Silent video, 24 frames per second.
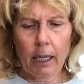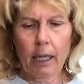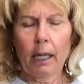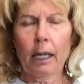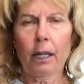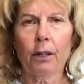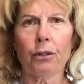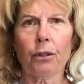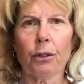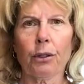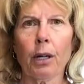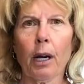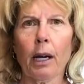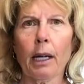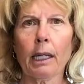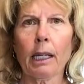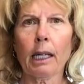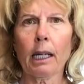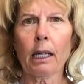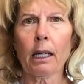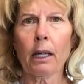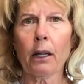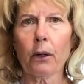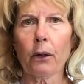is a
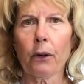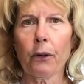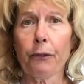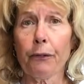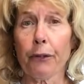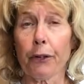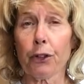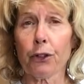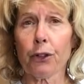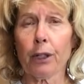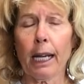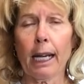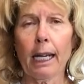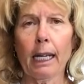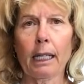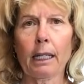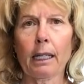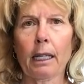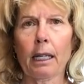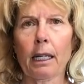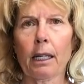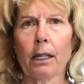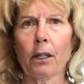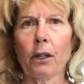tiny little first
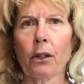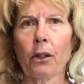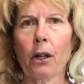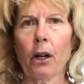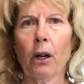aid kit.